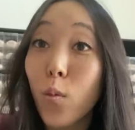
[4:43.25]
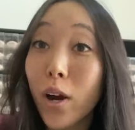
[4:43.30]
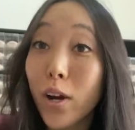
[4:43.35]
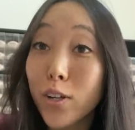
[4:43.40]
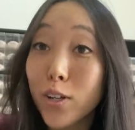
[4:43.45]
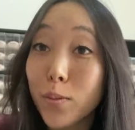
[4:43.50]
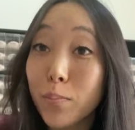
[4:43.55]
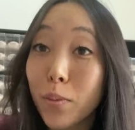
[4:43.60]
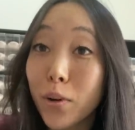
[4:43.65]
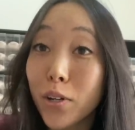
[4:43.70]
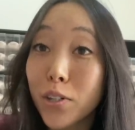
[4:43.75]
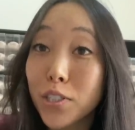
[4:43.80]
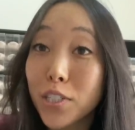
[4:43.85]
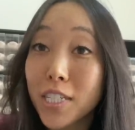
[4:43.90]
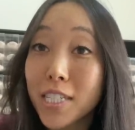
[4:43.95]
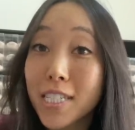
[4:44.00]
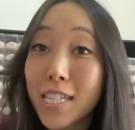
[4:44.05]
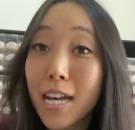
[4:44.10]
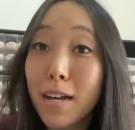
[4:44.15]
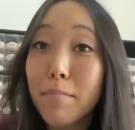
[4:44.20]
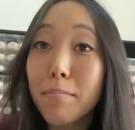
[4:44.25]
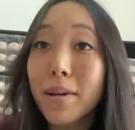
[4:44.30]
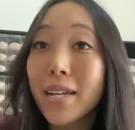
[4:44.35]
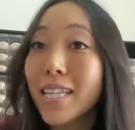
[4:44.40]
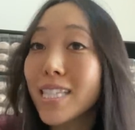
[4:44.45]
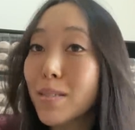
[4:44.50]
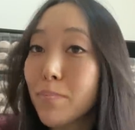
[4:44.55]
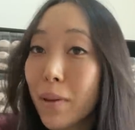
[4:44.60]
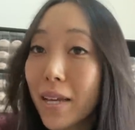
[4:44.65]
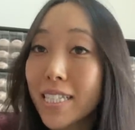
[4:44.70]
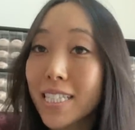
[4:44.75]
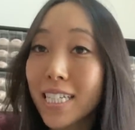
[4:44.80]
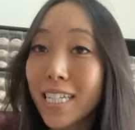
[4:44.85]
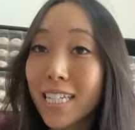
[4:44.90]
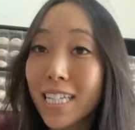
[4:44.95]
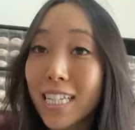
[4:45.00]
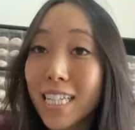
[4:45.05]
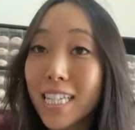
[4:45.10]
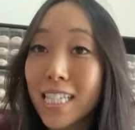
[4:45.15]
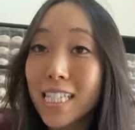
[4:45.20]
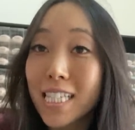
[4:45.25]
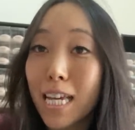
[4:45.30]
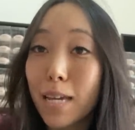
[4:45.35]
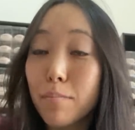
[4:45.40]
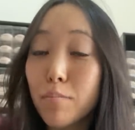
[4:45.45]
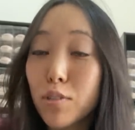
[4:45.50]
where you purchase them, but it's basically the same